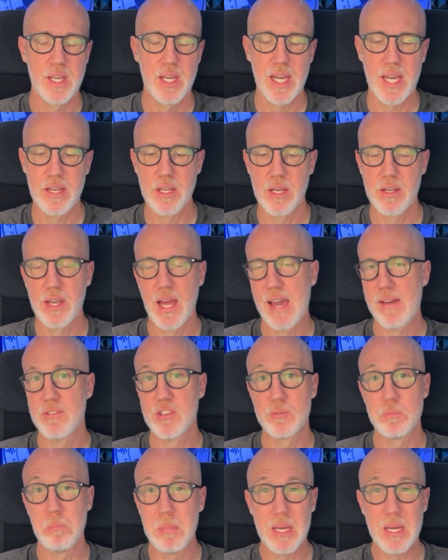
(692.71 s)
It doesn't have
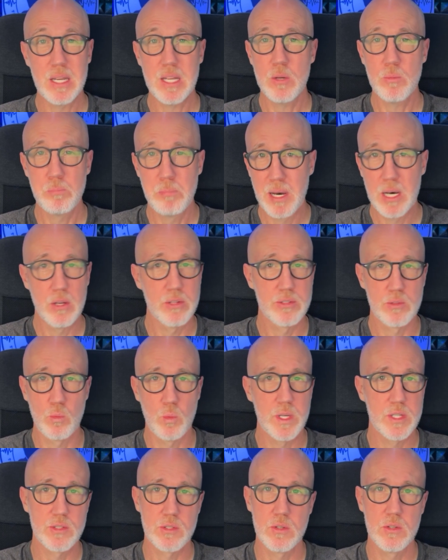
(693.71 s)
as many bells and
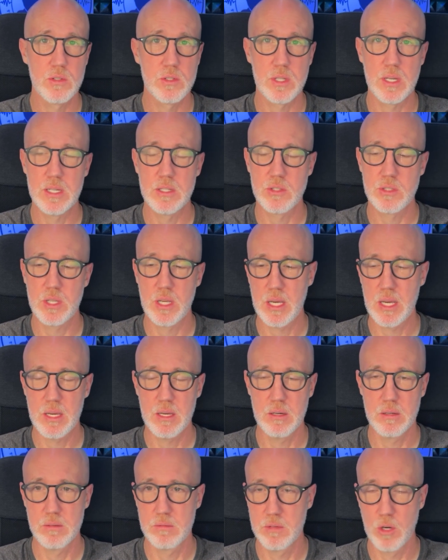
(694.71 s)
whistles as, say,
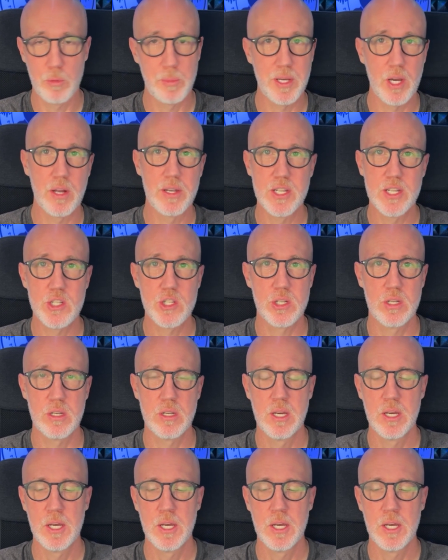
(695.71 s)
Adobe Audition,